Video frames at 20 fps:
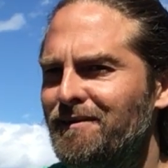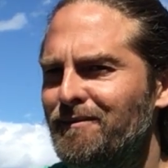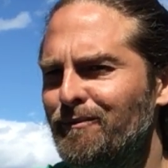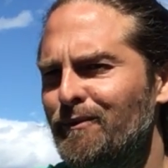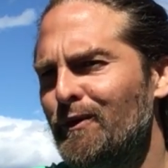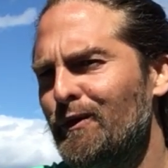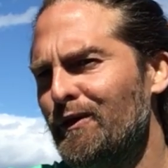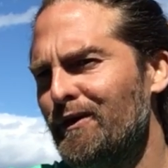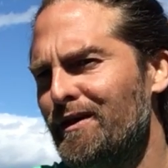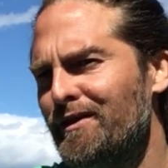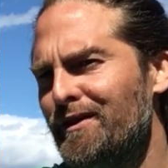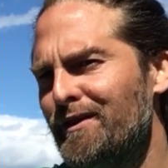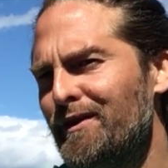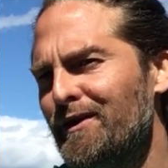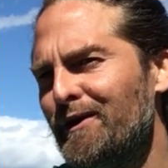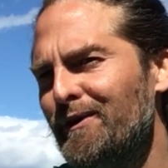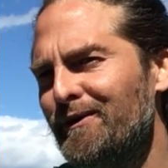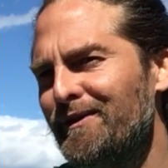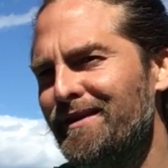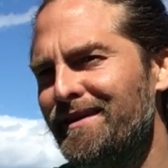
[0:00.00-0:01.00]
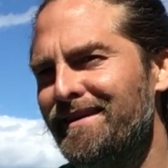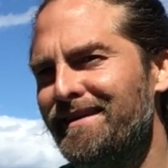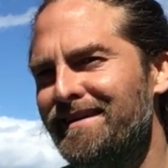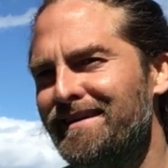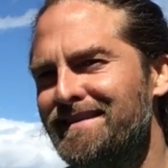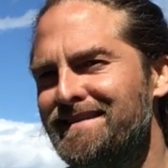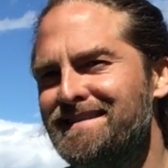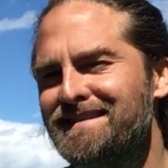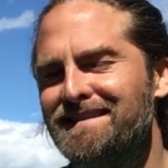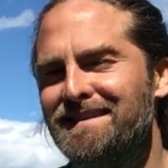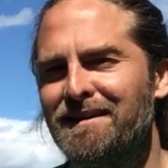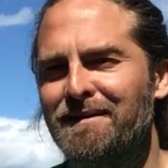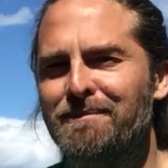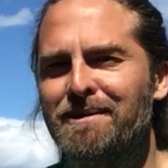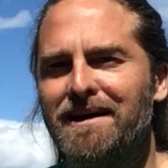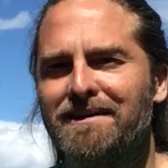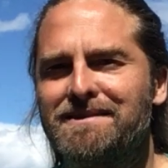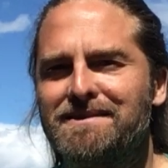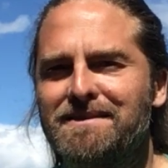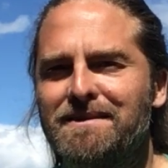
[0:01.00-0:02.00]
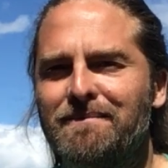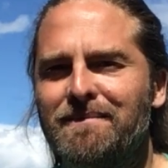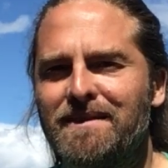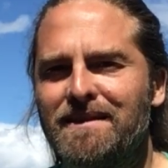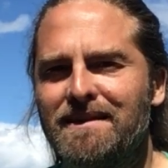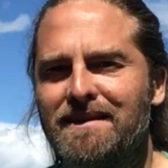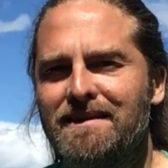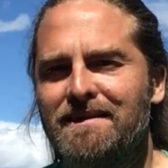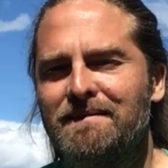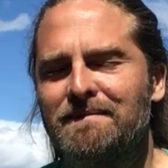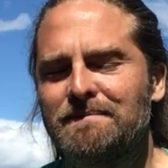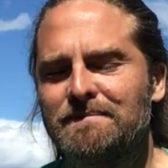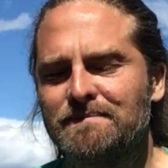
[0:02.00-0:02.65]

more in the know than us about something.